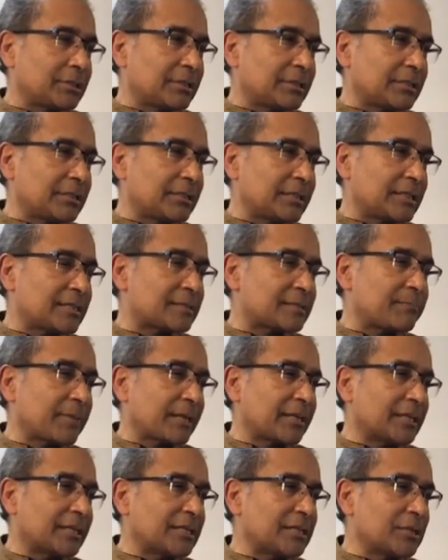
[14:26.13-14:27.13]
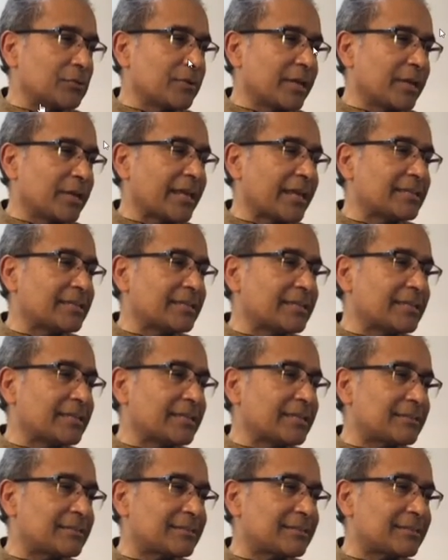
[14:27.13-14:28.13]
this many new
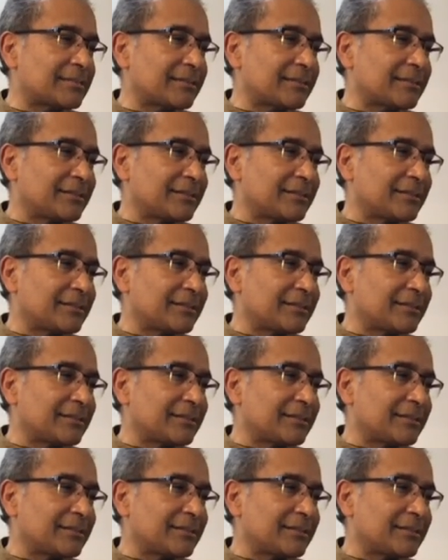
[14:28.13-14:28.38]
cases.